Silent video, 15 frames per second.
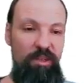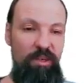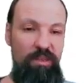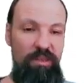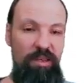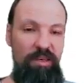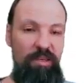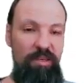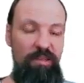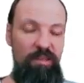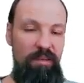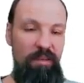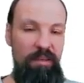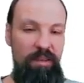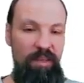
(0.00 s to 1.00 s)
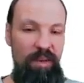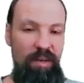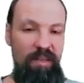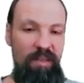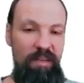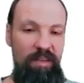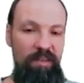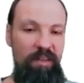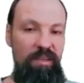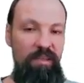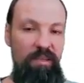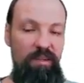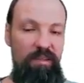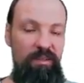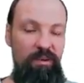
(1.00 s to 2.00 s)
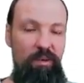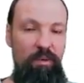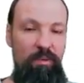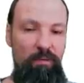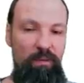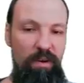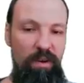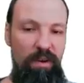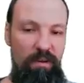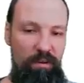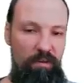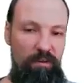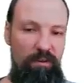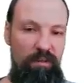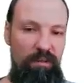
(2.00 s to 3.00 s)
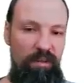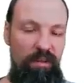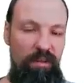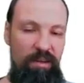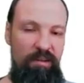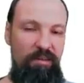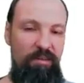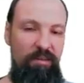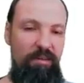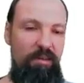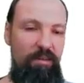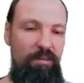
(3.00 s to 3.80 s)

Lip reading: And second, the uncorrelatedness of errors and